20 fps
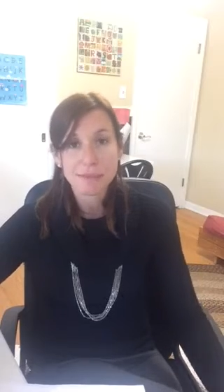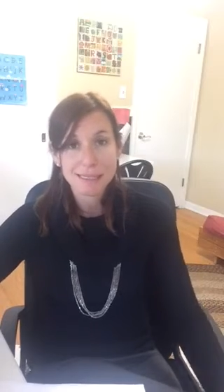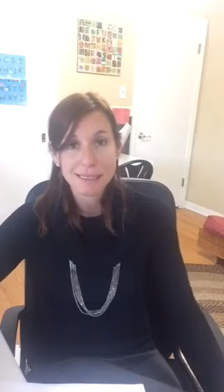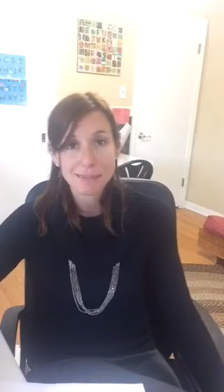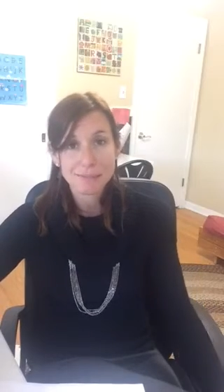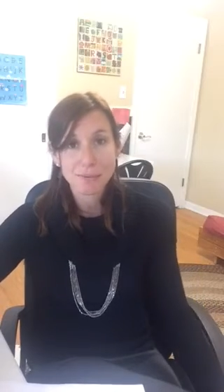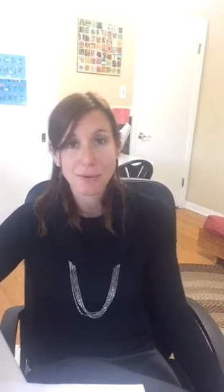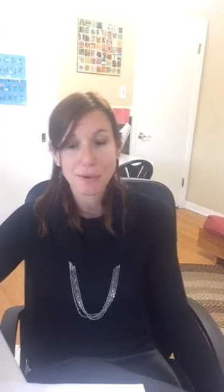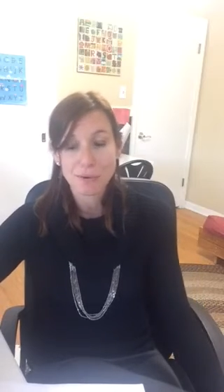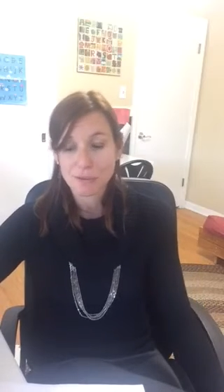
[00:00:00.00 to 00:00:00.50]

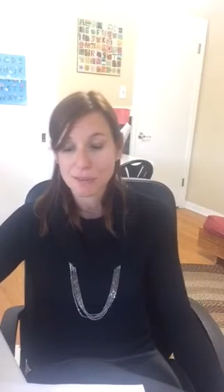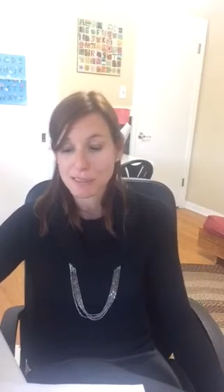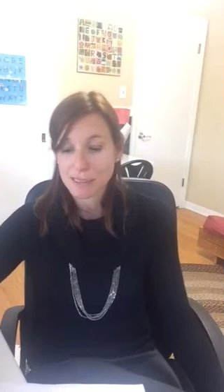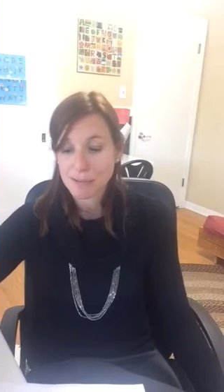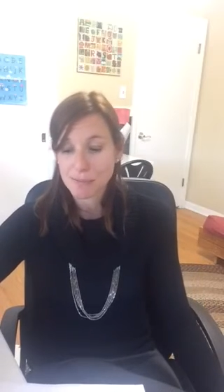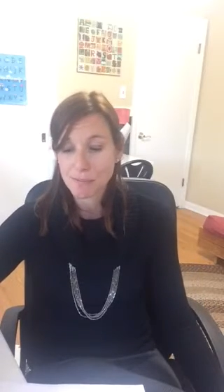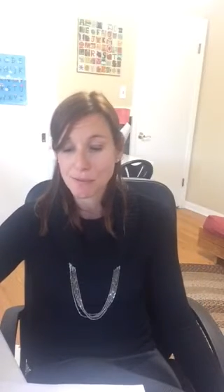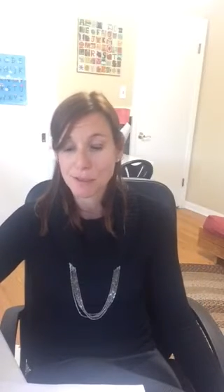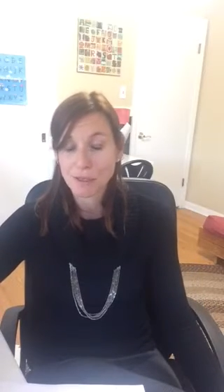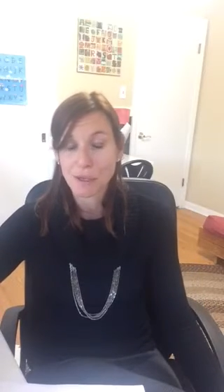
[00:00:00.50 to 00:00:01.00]
please post
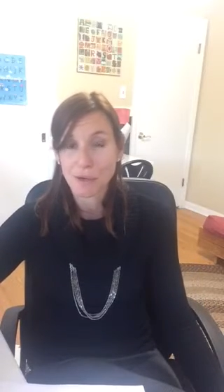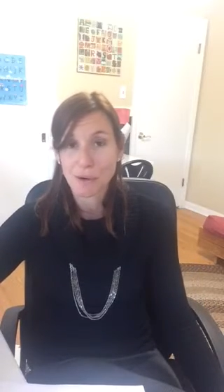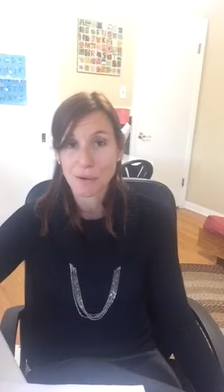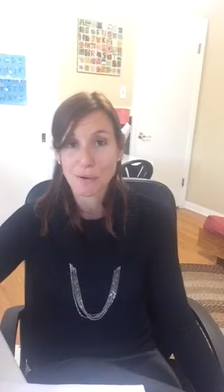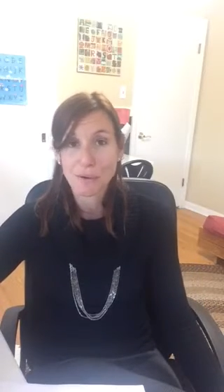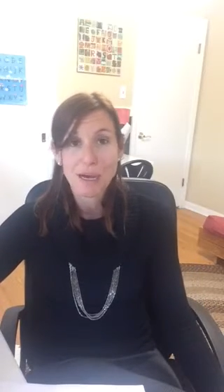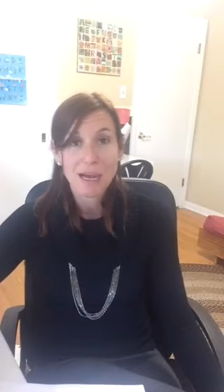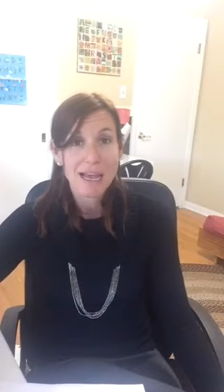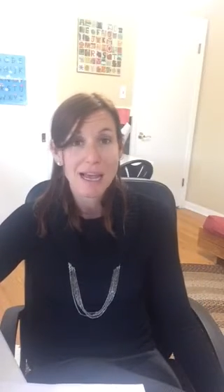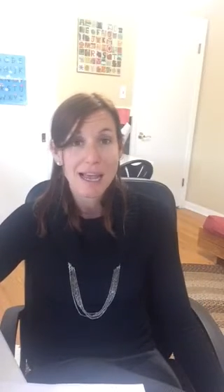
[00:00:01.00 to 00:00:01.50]
them
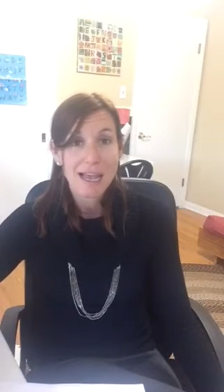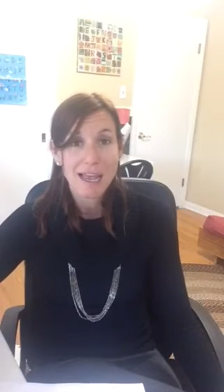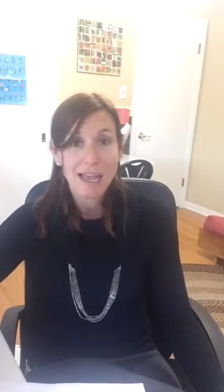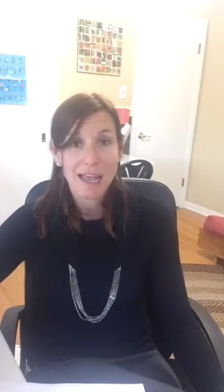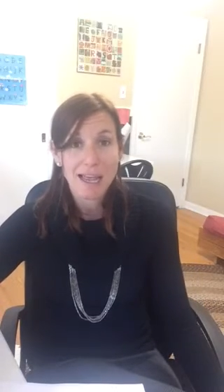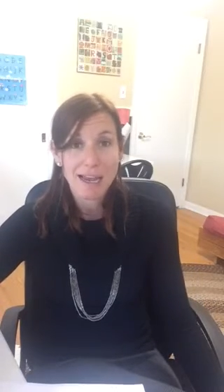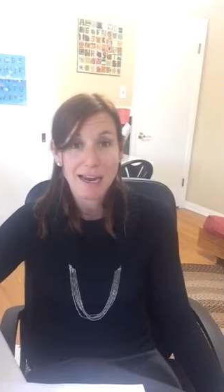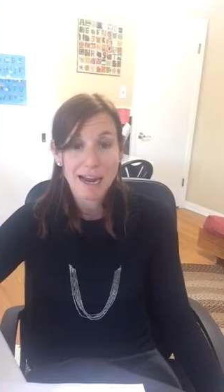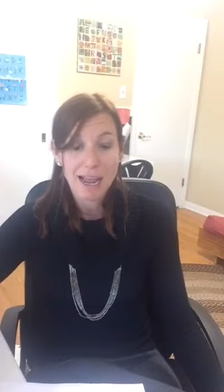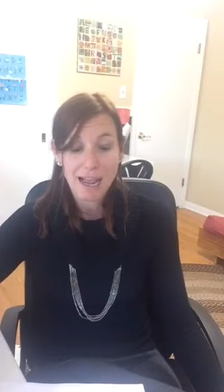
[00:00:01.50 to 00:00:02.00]
below
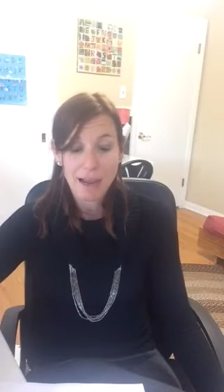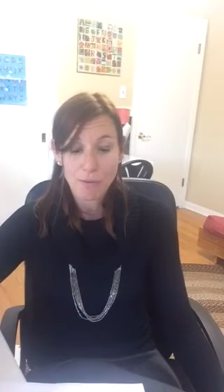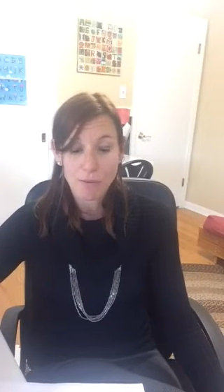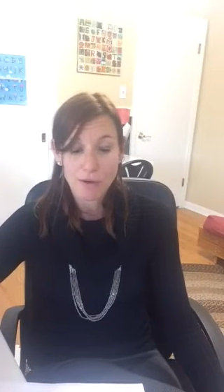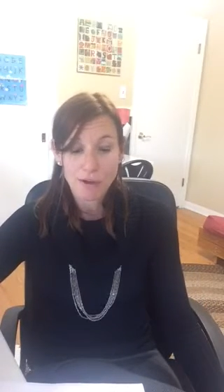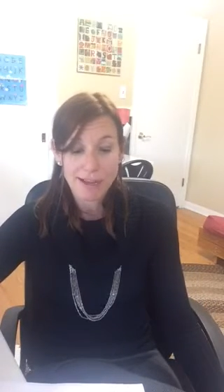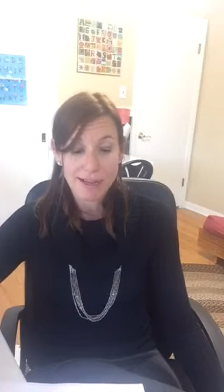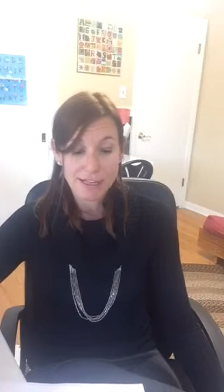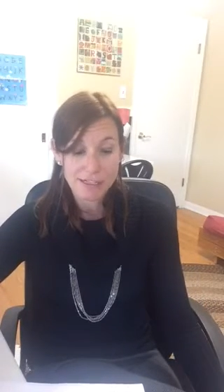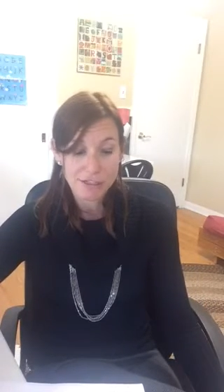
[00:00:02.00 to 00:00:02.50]
and I
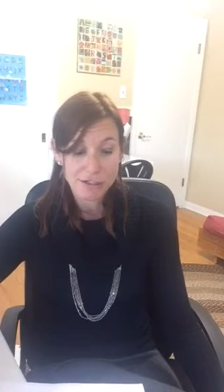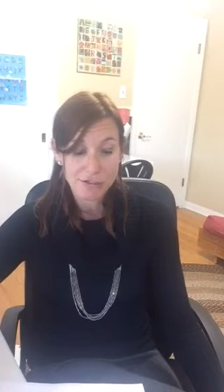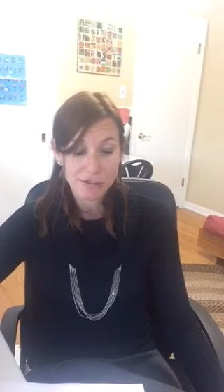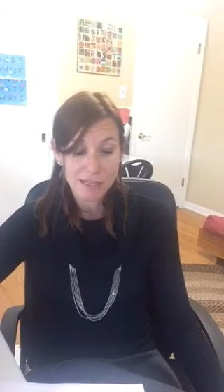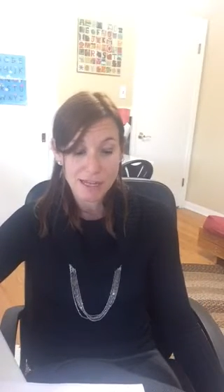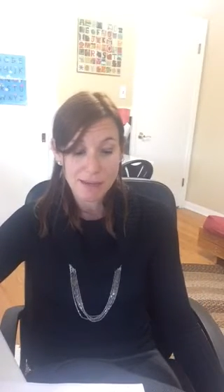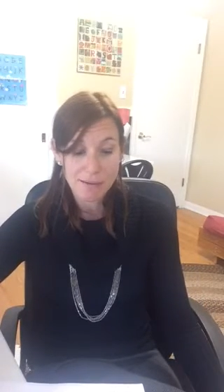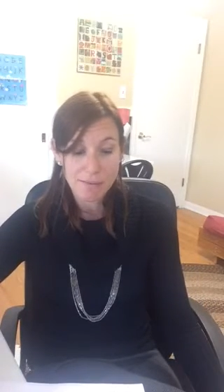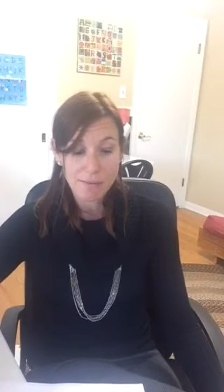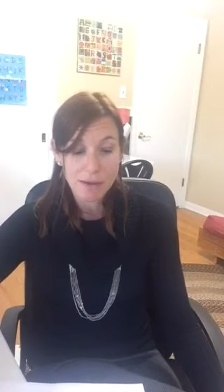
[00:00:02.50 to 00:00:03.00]
will answer
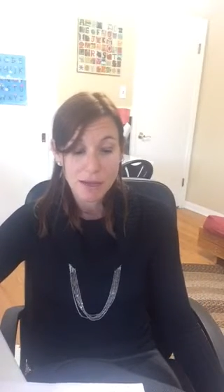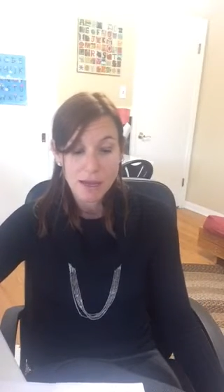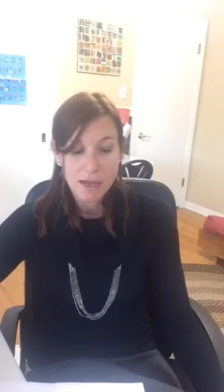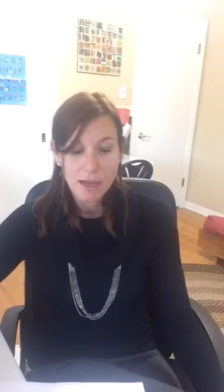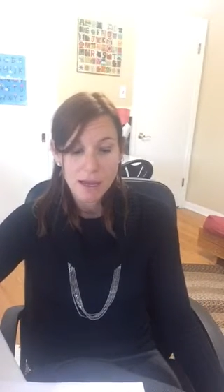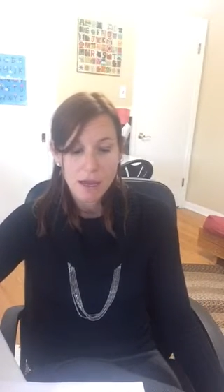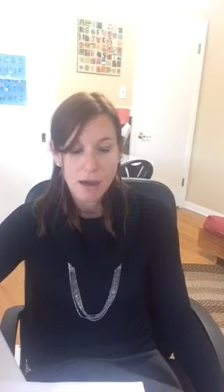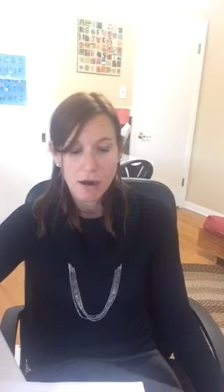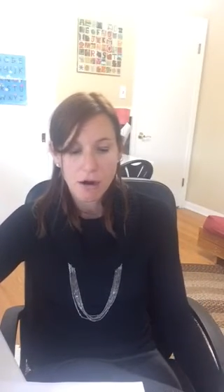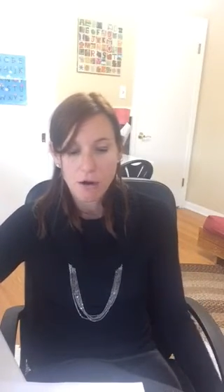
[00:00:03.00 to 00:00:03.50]
them,
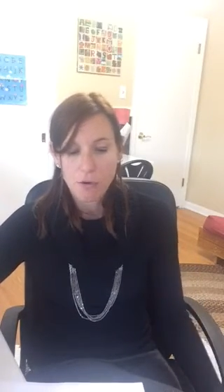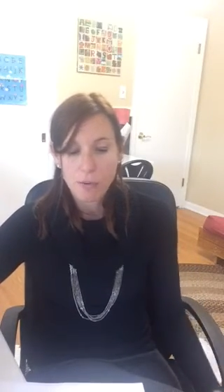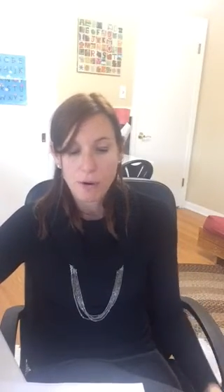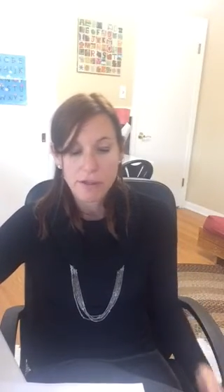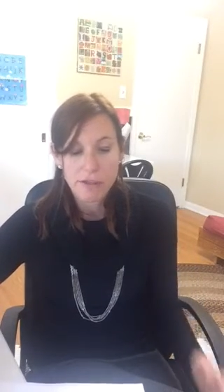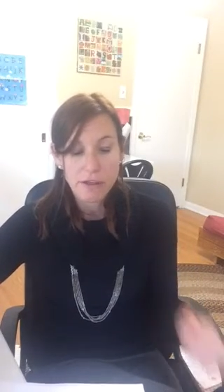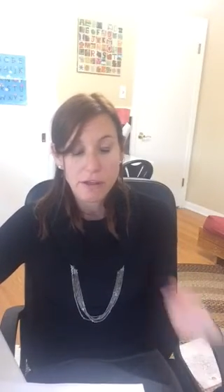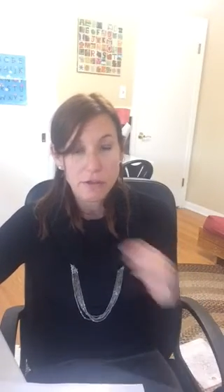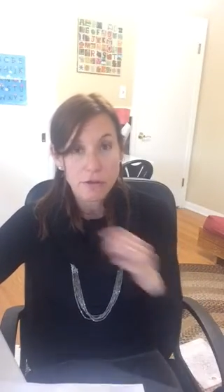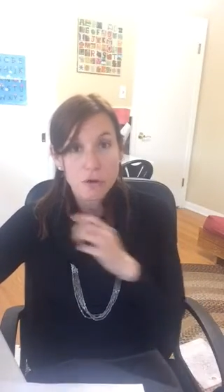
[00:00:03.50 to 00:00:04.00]
or
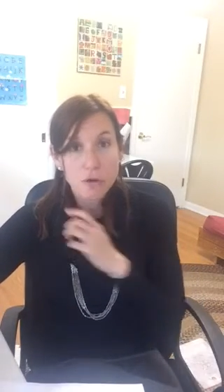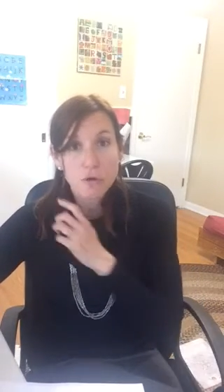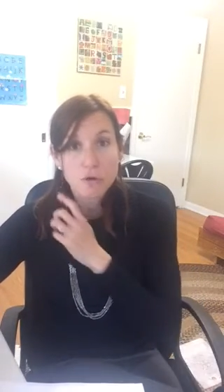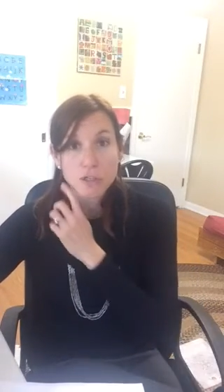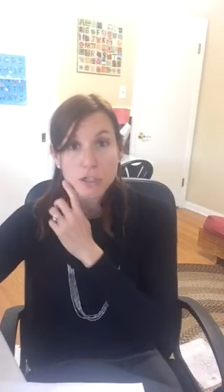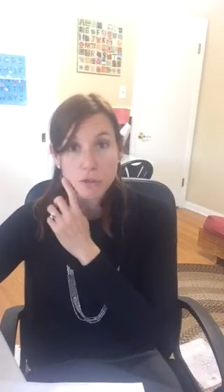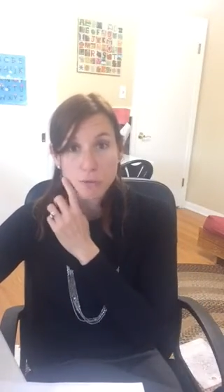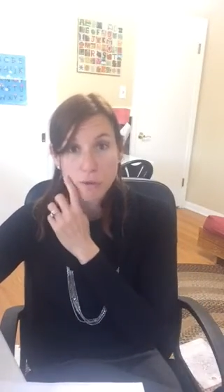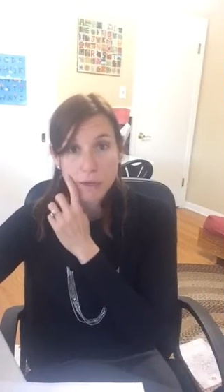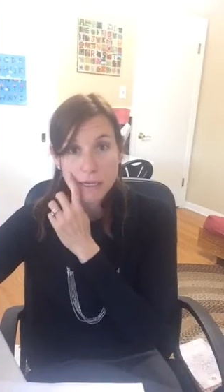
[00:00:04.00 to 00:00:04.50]
one of the other
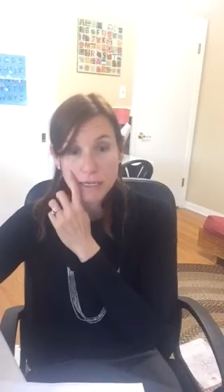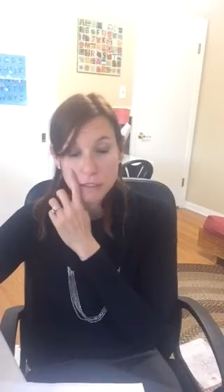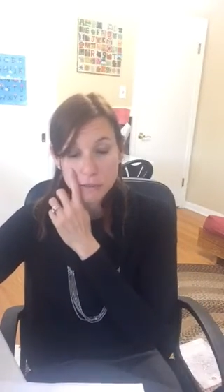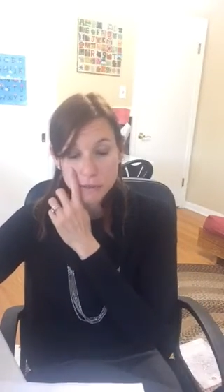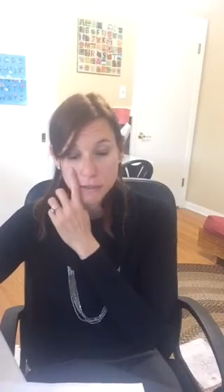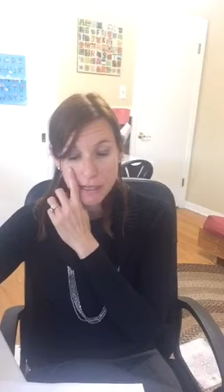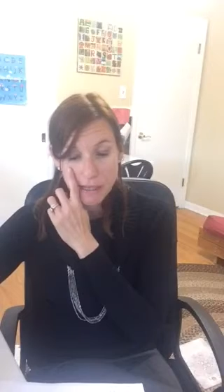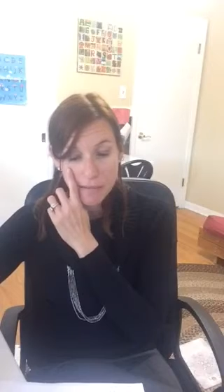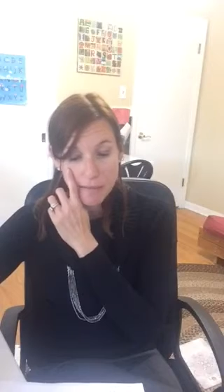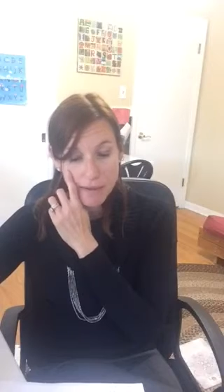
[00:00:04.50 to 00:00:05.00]
coaches will
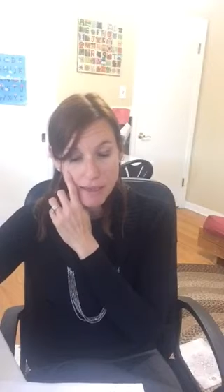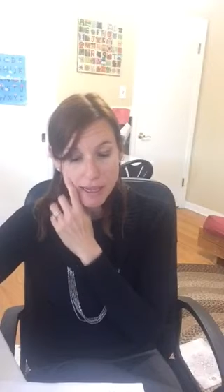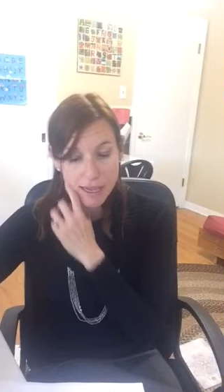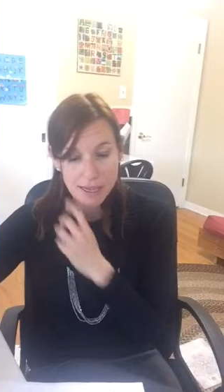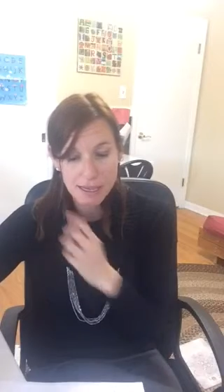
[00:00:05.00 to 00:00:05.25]
answer them.